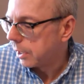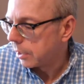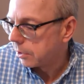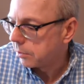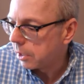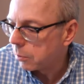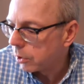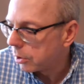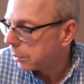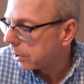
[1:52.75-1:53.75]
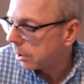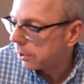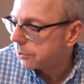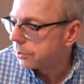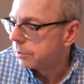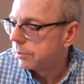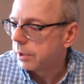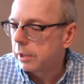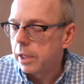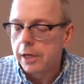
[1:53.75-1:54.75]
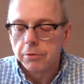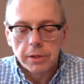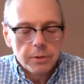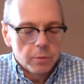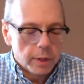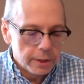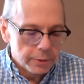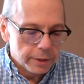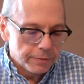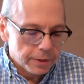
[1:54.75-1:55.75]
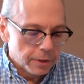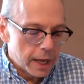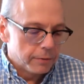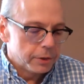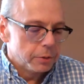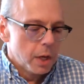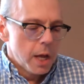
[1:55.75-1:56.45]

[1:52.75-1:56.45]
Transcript: I don't know, I'm weird about clothes, like laundry, why do it if you don't have to?